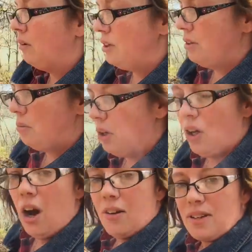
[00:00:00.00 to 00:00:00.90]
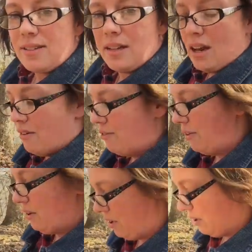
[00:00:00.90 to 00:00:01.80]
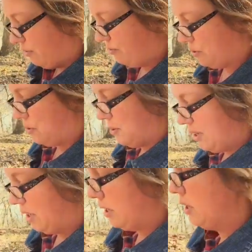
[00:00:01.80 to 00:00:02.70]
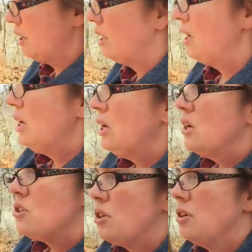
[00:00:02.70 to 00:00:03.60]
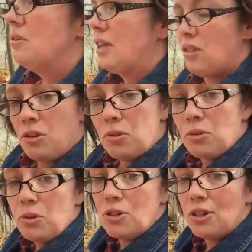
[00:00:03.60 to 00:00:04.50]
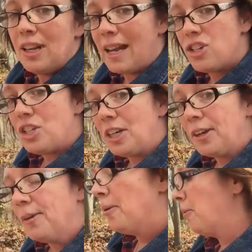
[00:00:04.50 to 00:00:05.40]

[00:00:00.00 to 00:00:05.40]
you will harvest enough food to get you through to the next year.